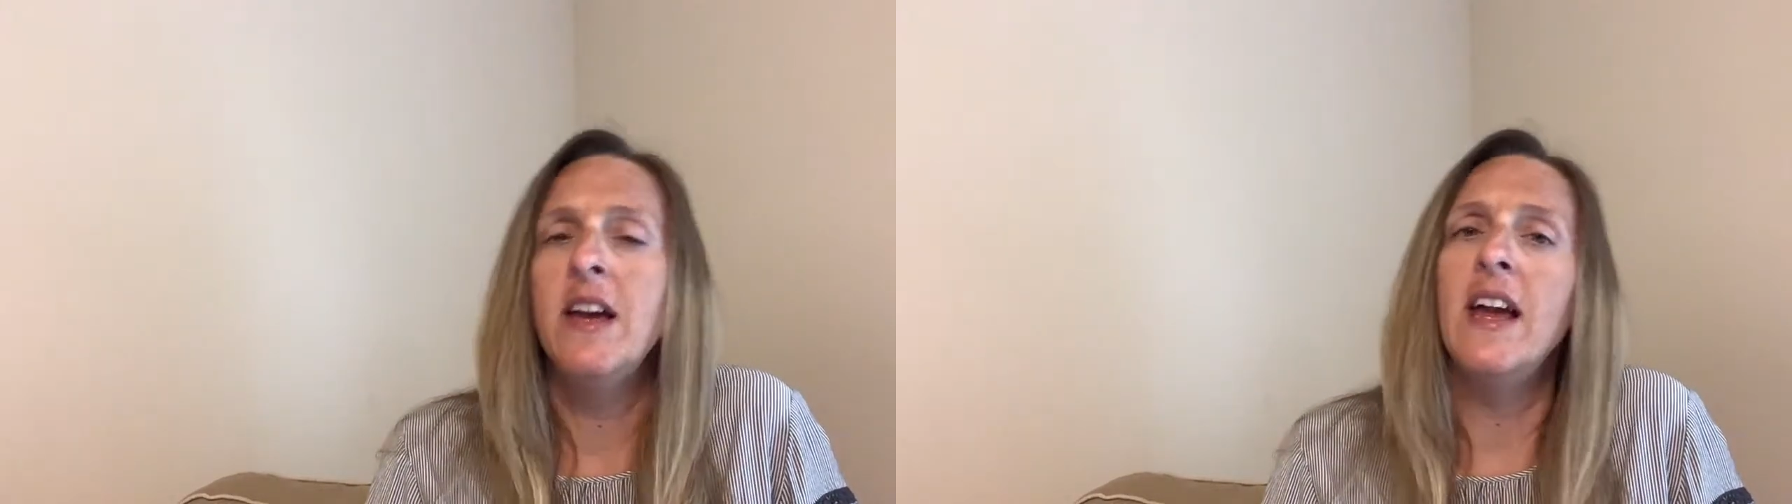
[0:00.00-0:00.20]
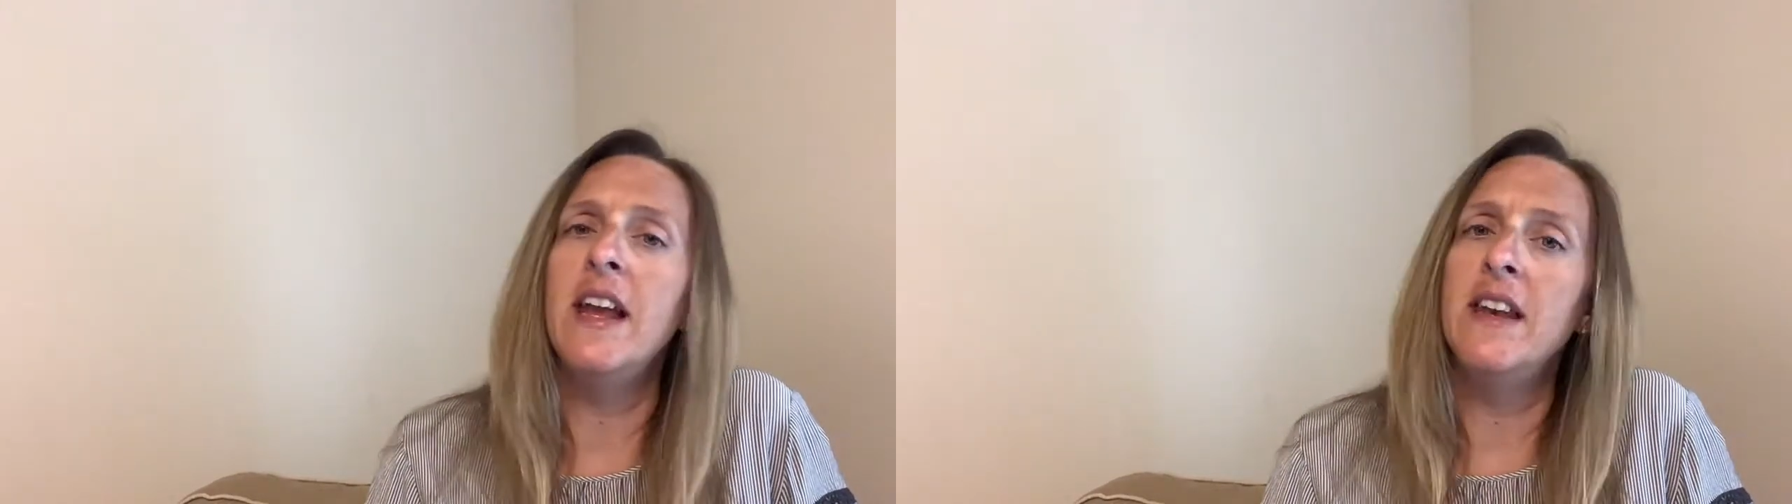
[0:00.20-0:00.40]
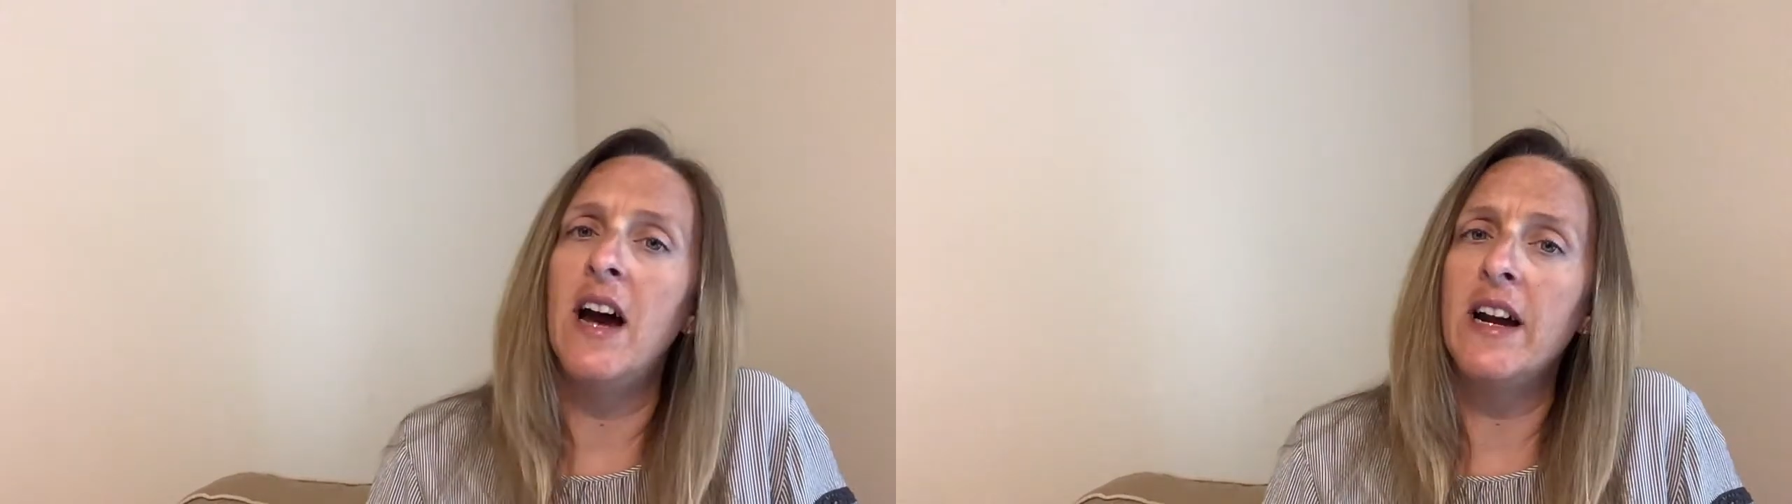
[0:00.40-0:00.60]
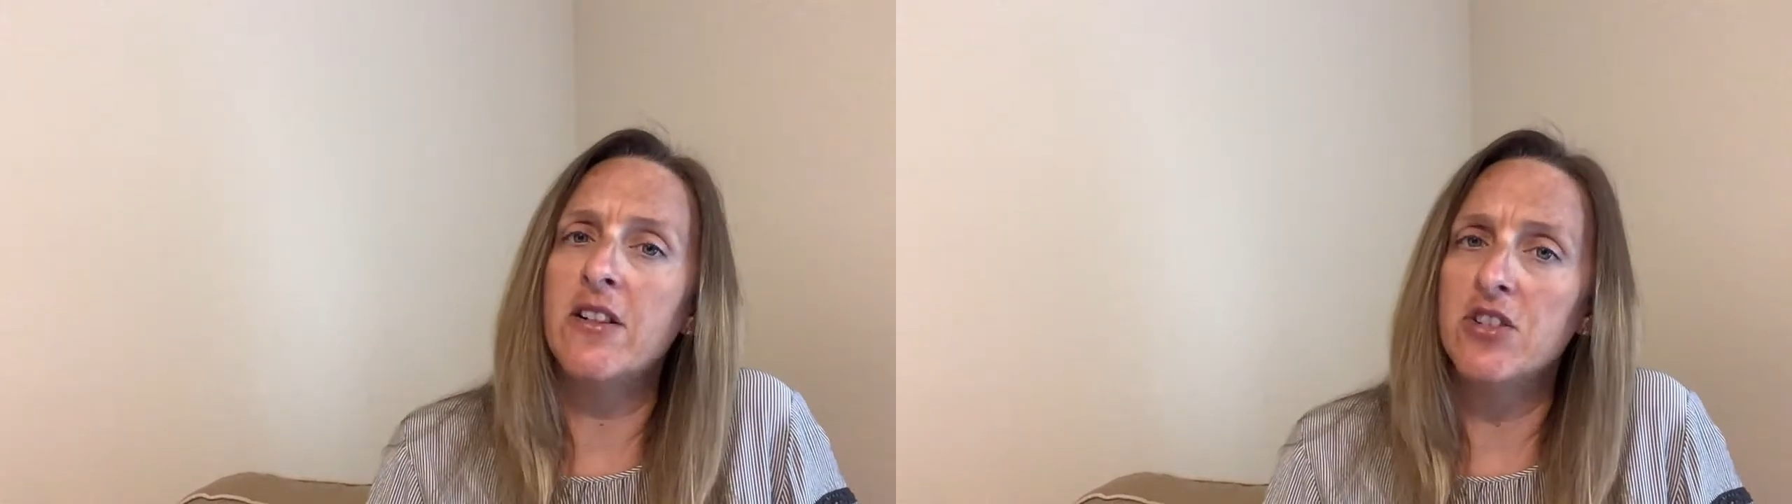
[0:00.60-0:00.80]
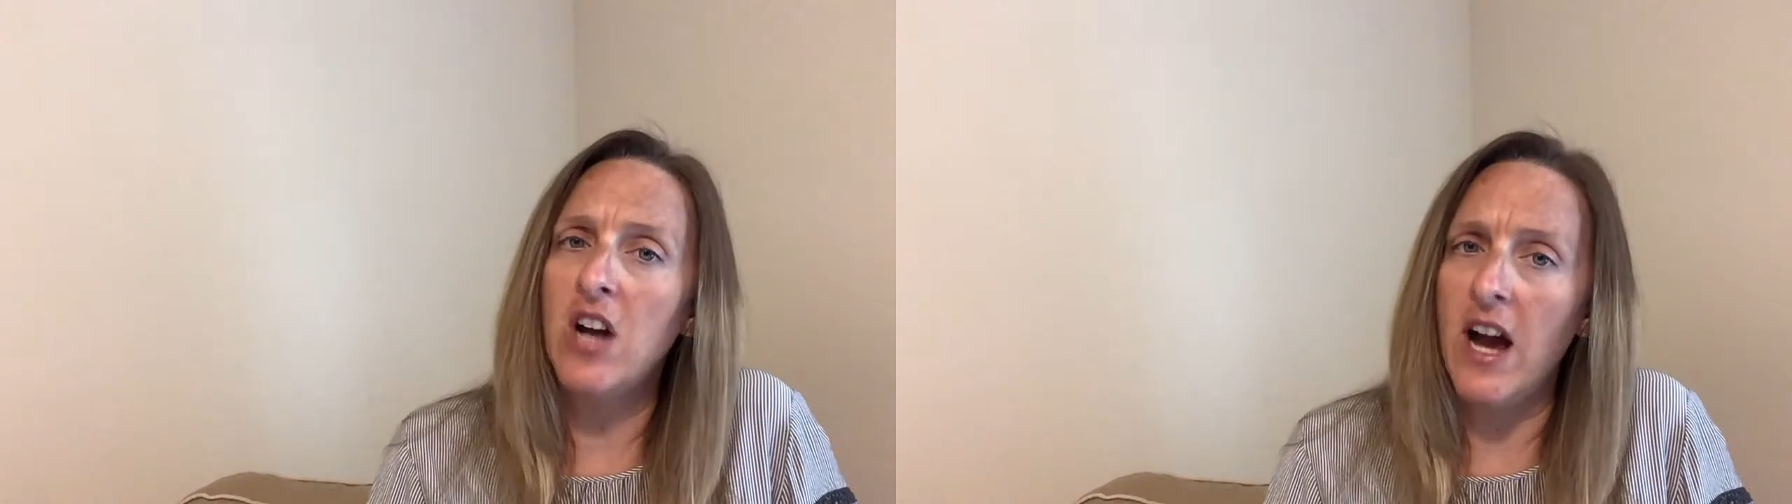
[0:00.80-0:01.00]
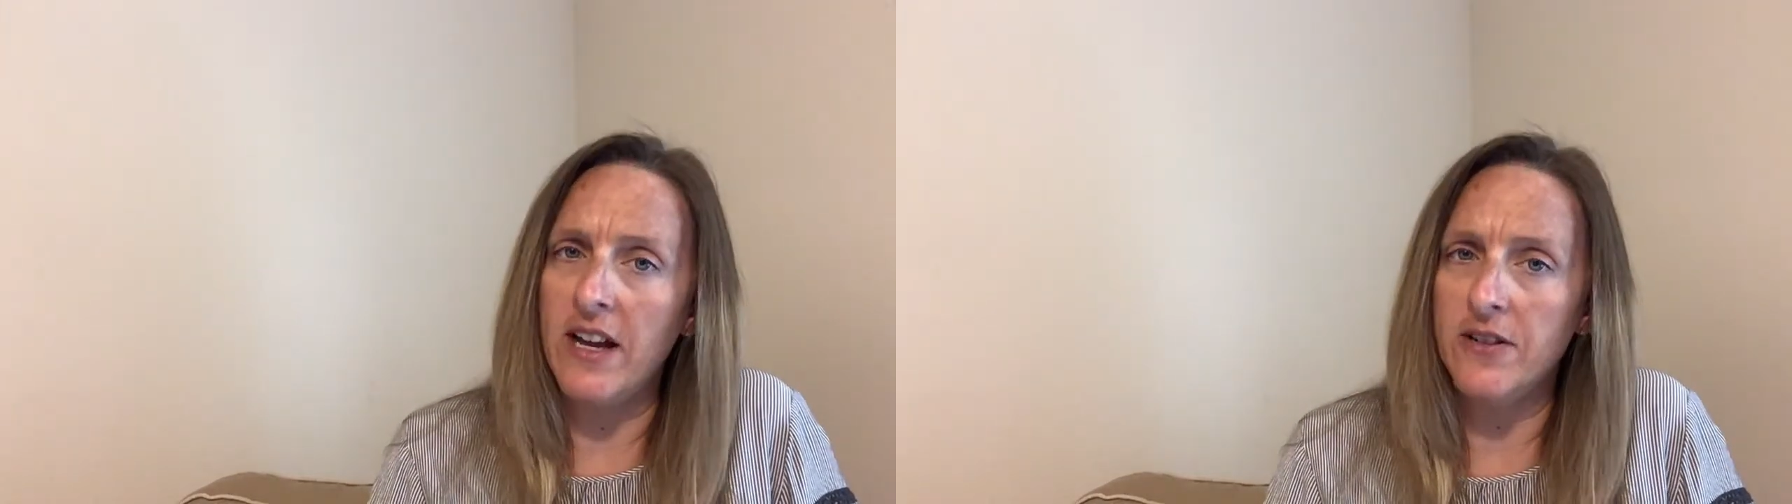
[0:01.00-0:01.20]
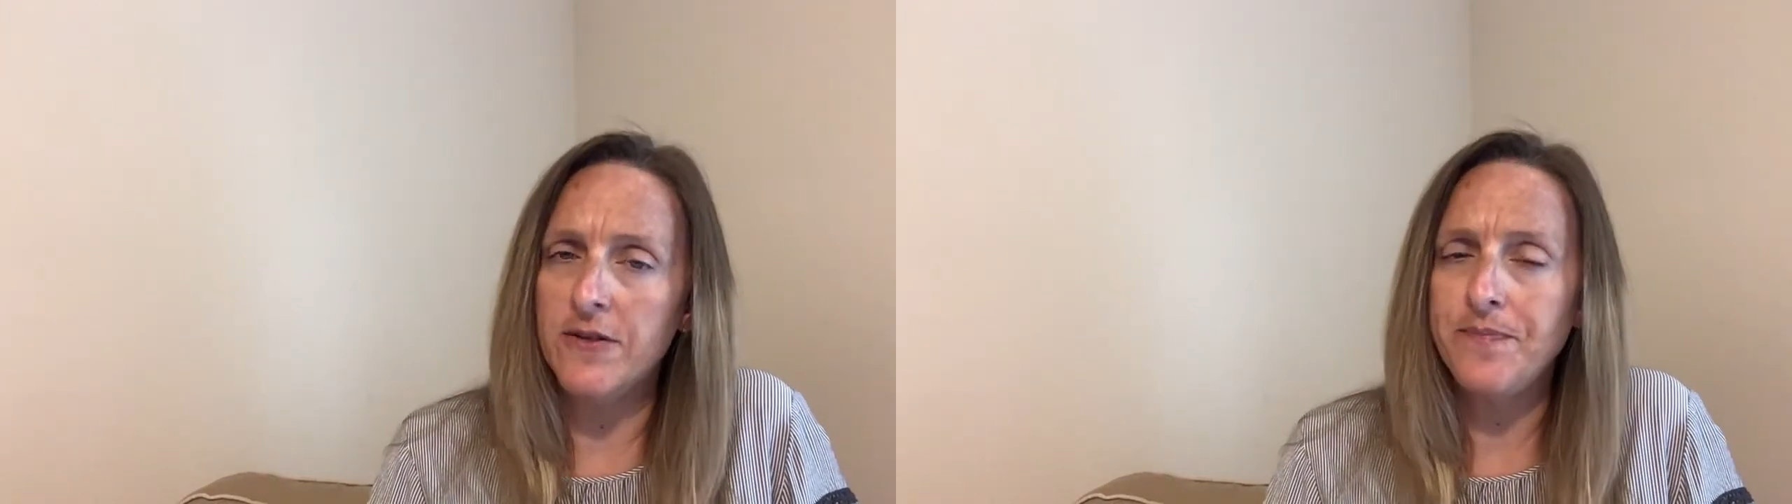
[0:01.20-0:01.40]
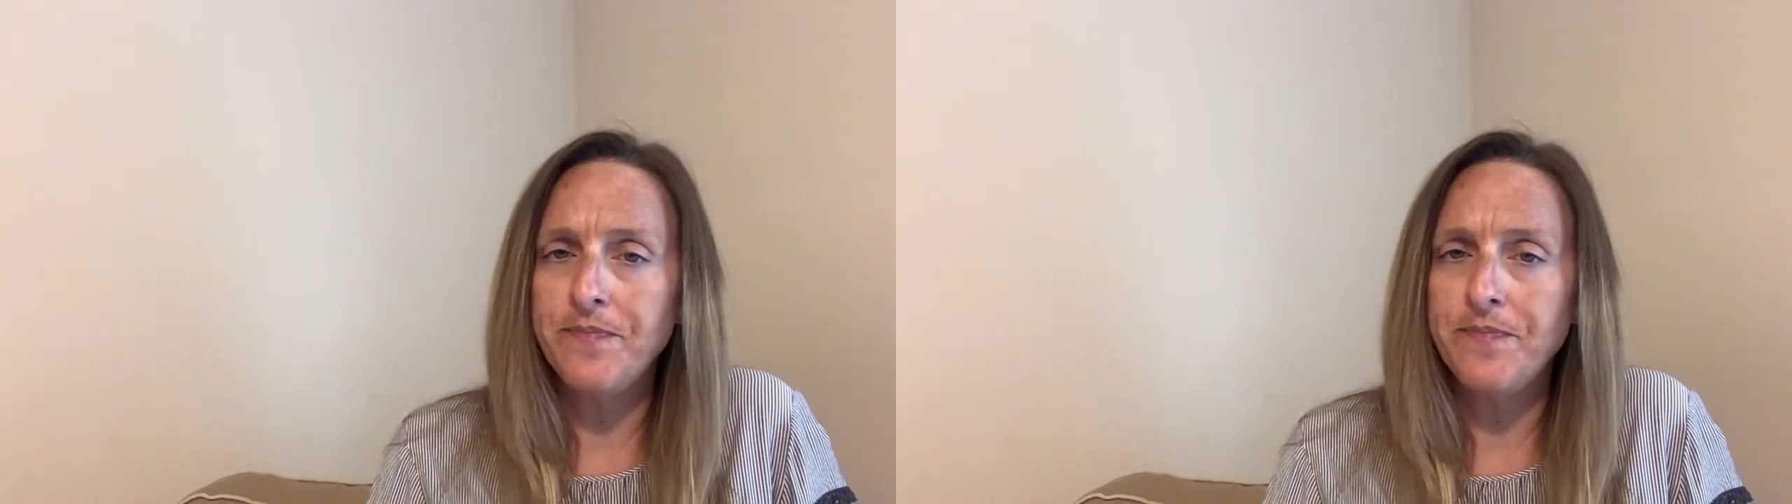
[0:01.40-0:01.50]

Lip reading: and not your child.